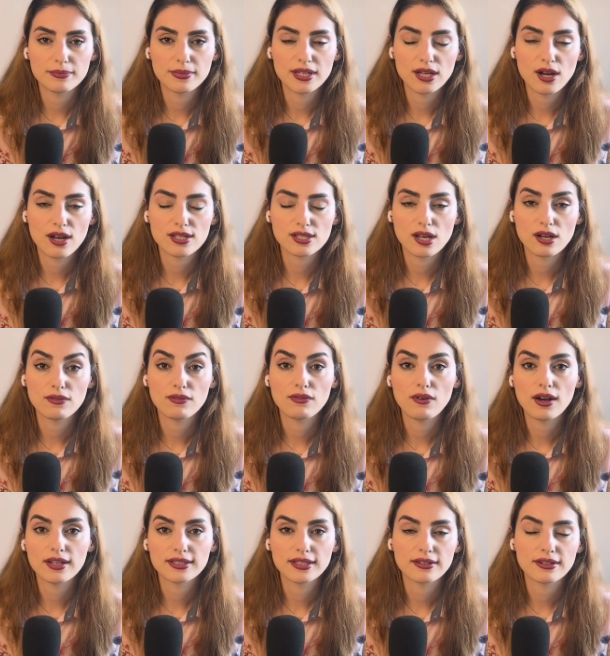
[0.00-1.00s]
because of
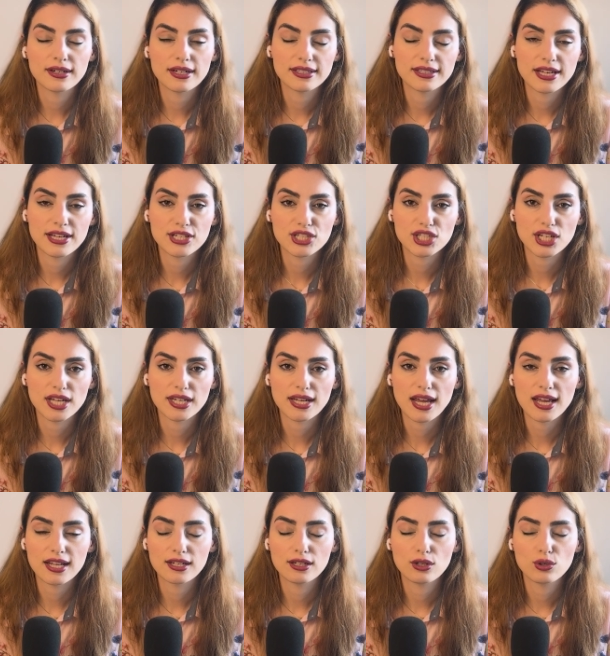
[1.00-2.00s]
water retention
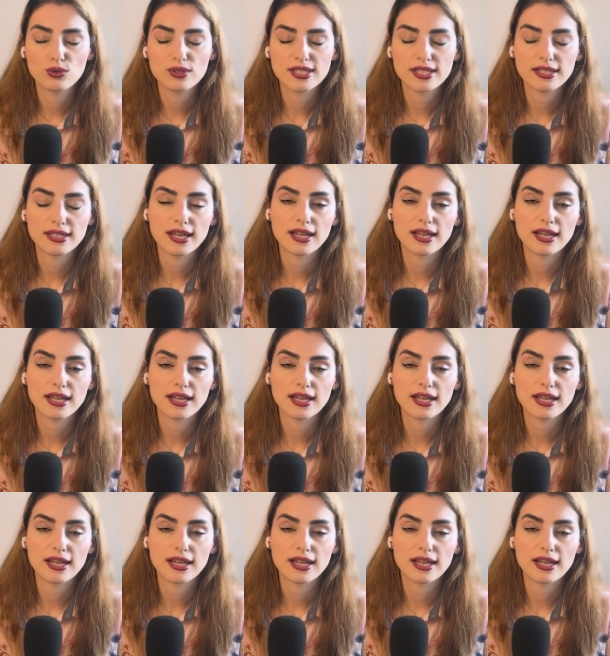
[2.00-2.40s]
and losing